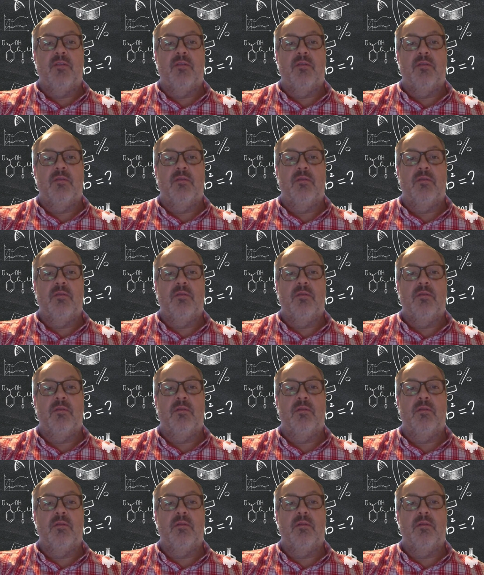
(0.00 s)

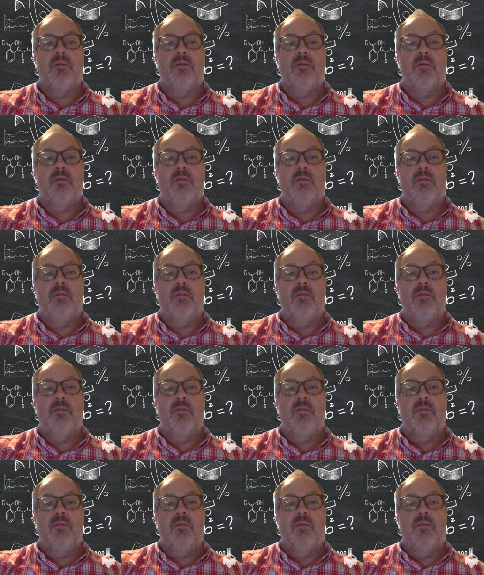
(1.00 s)

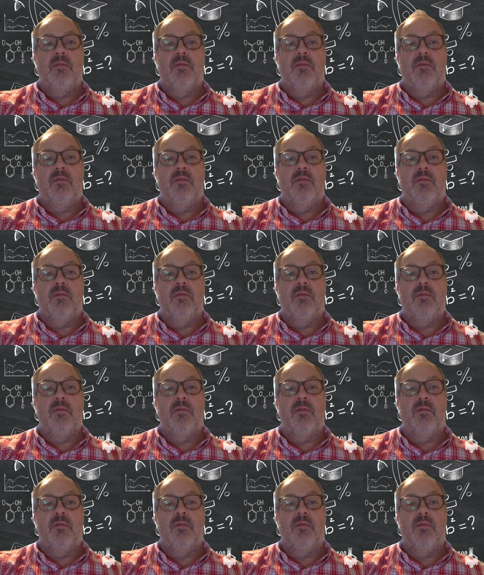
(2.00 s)
(no one is talking)